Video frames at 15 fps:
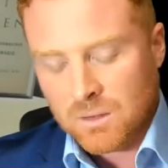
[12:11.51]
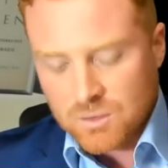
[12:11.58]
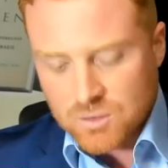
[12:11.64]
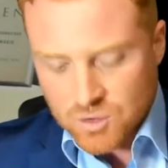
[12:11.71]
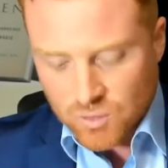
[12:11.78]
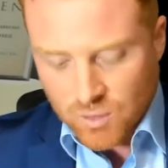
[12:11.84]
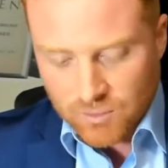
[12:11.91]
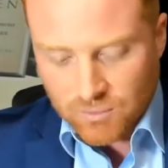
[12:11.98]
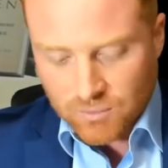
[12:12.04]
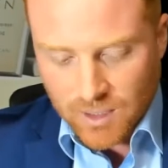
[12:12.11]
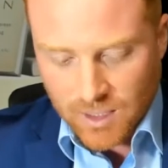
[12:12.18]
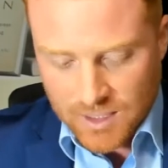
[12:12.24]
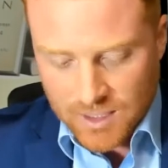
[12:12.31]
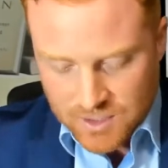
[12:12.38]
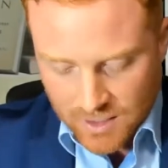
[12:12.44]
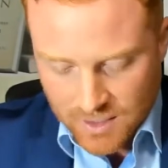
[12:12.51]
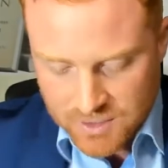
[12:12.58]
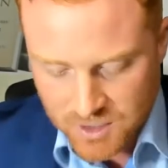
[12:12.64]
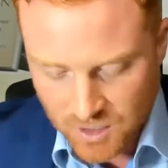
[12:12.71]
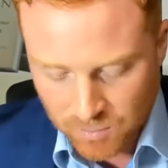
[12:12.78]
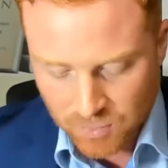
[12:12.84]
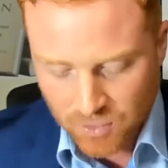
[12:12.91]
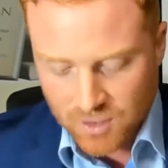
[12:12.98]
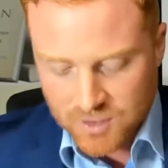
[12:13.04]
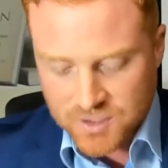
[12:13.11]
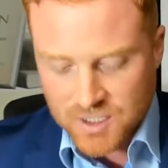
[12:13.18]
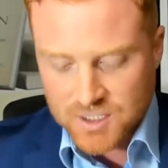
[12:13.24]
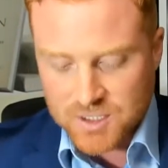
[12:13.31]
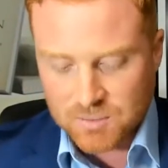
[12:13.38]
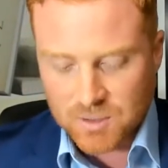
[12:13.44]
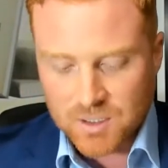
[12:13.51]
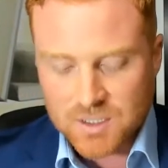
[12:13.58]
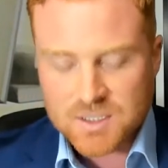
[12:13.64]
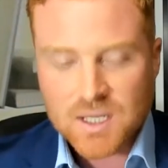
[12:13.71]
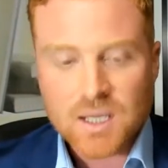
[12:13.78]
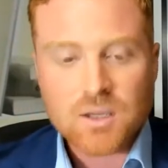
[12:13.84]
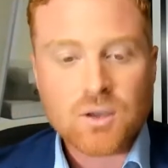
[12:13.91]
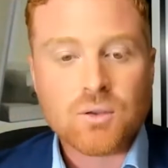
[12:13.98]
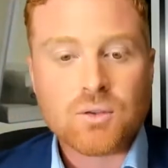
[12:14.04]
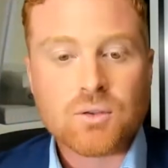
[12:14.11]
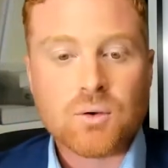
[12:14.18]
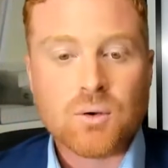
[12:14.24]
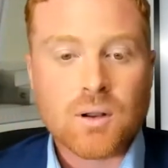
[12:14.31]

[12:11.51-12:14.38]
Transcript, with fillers: So I realized, and I did a process I'm going to take you through,